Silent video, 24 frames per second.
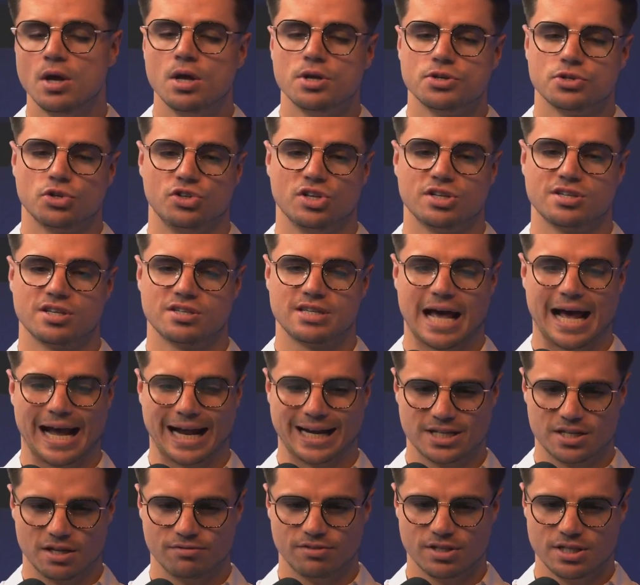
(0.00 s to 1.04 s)
So this is
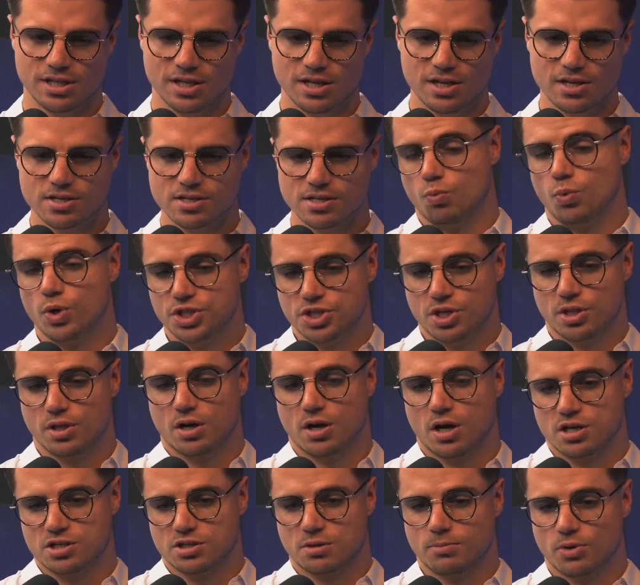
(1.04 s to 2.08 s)
activities which the
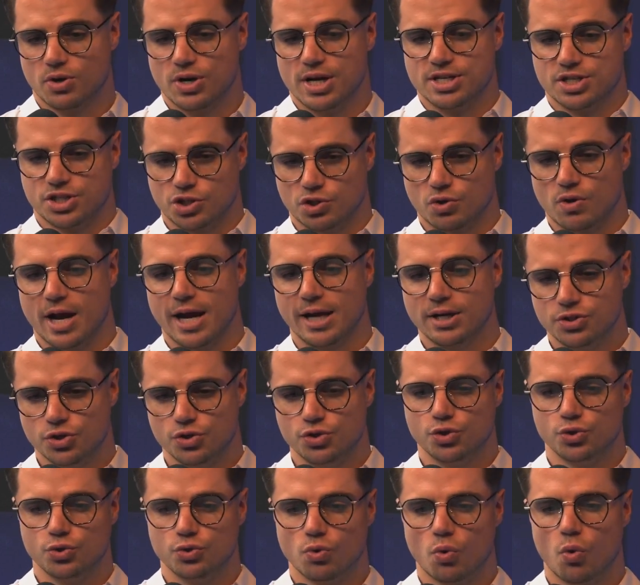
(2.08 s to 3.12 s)
customer is trying to
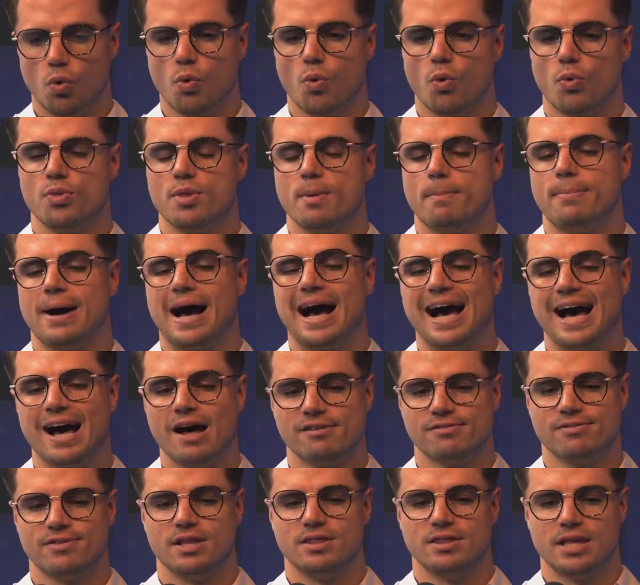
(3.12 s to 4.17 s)
do, or the
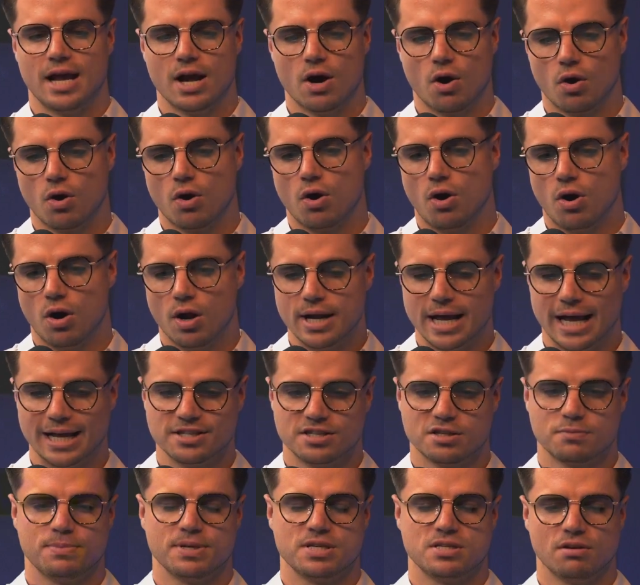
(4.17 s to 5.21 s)
path that they are on, and
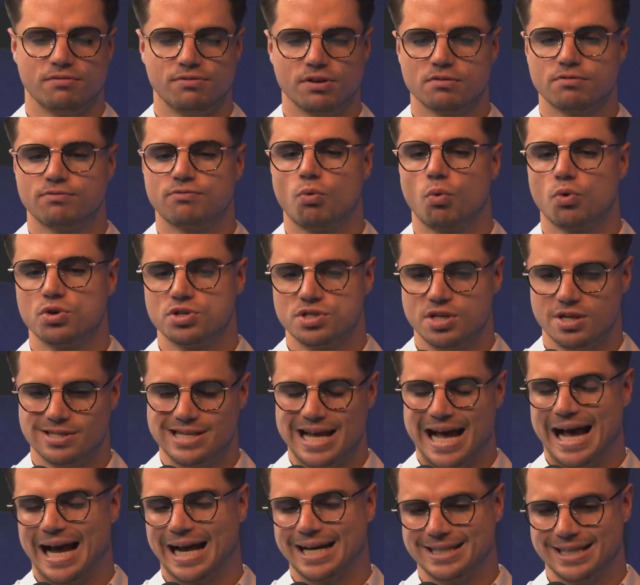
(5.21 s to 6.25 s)
specific forces
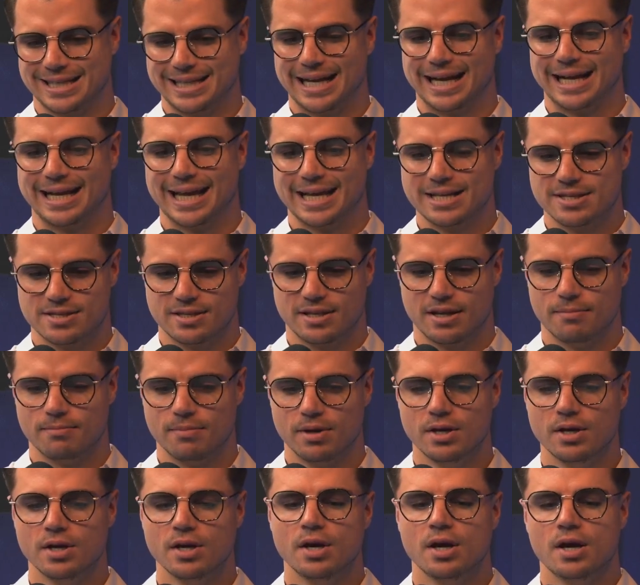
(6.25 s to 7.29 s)
acting against them.
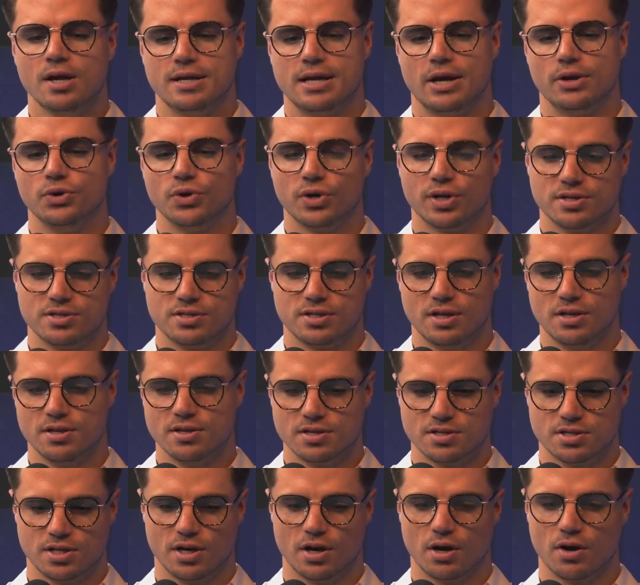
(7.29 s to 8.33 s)
Now you can see
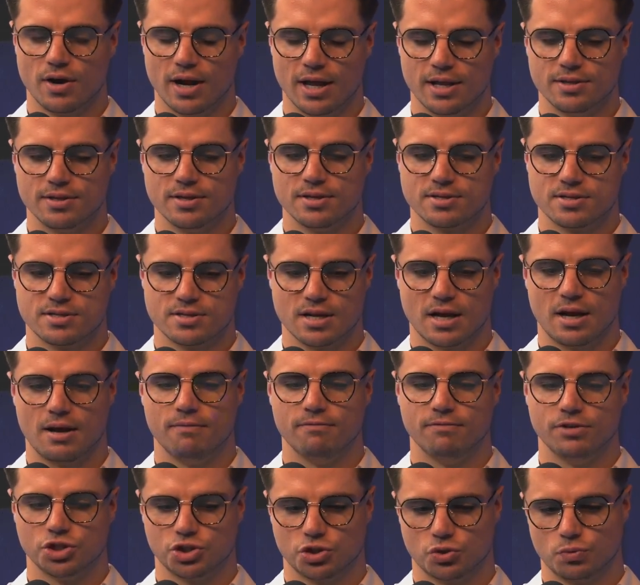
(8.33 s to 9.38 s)
this here in this
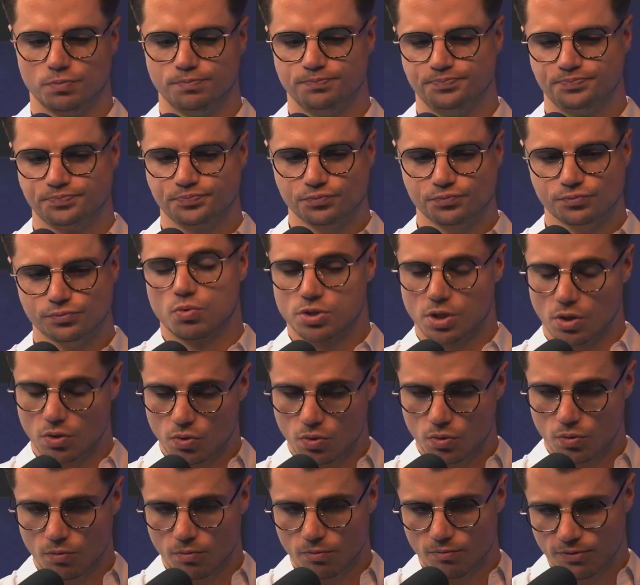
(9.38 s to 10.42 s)
visual.
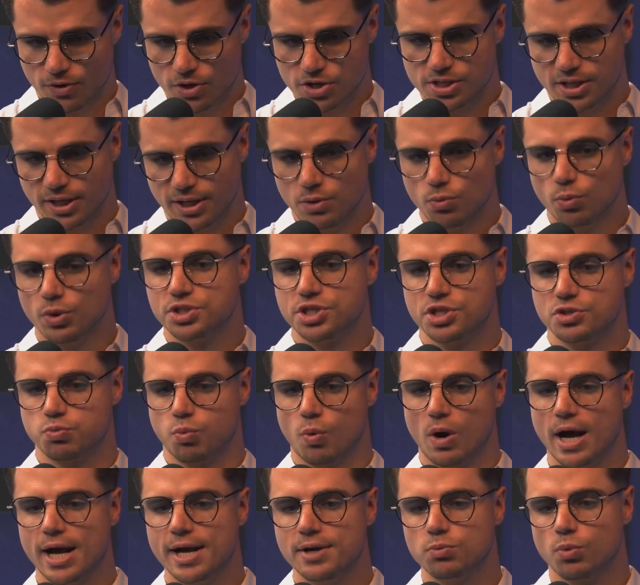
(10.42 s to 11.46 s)
So firstly, which is
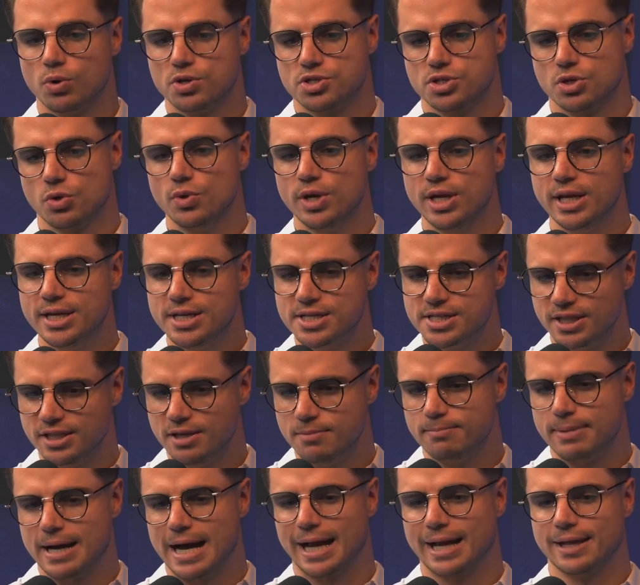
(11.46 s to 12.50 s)
why it was so easily
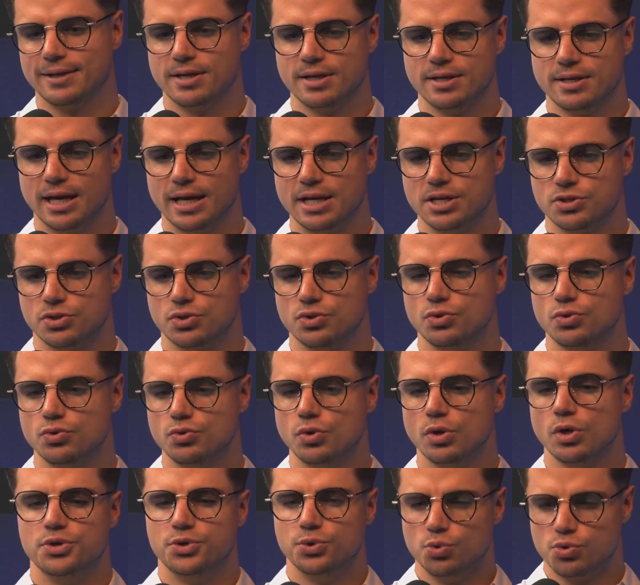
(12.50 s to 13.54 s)
back in the days to
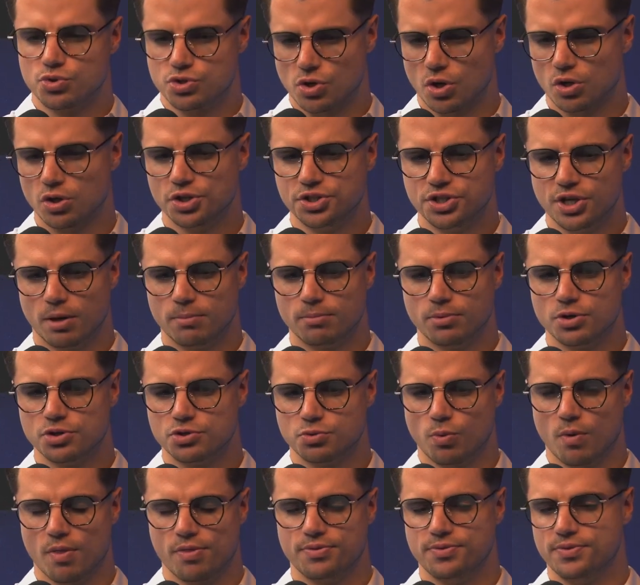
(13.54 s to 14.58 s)
do solid
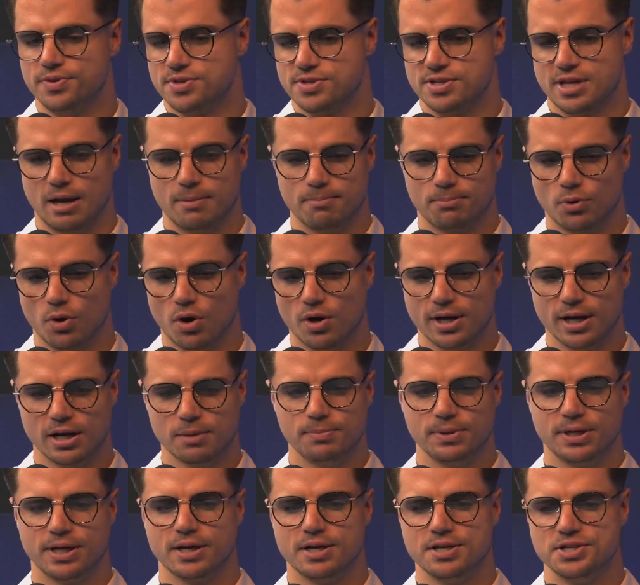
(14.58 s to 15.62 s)
numbers with the same product,
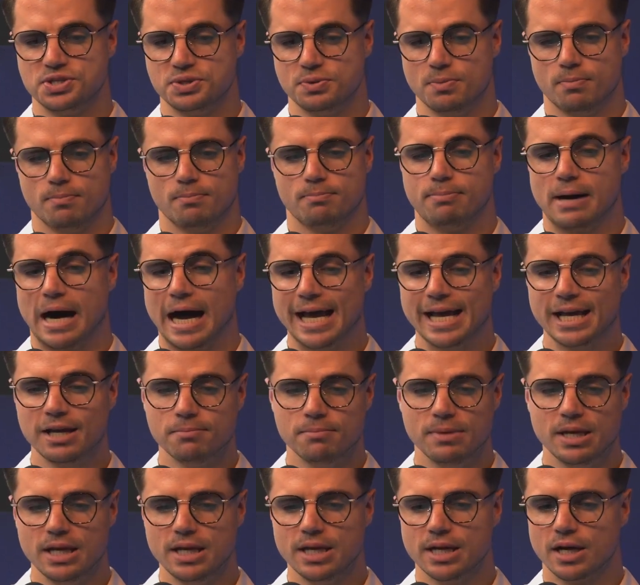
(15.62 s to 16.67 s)
because buying
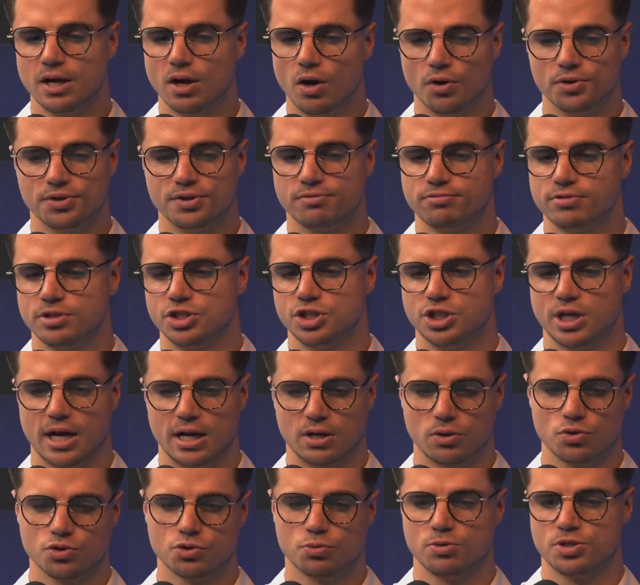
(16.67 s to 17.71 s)
media on different
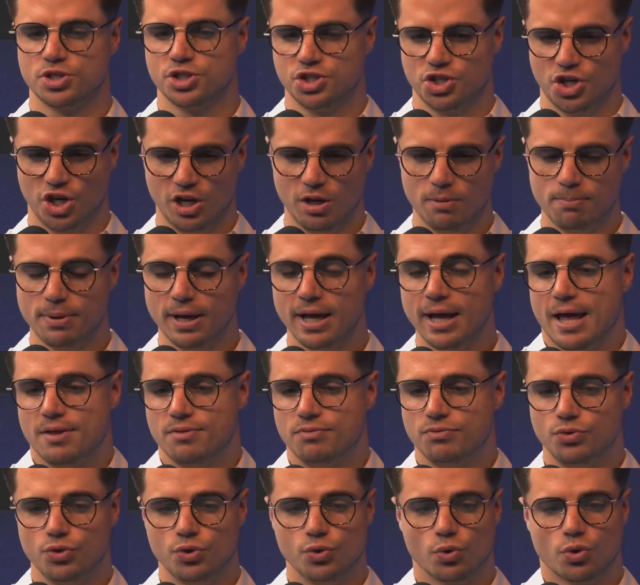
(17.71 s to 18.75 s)
channels was cheap
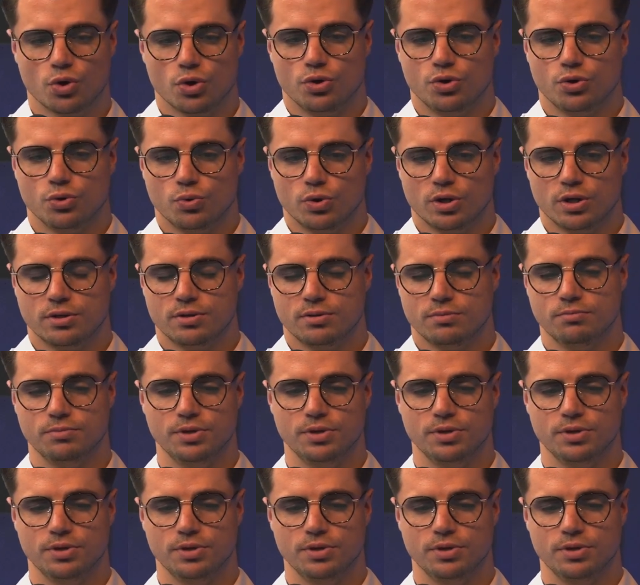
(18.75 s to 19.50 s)
and you could do it,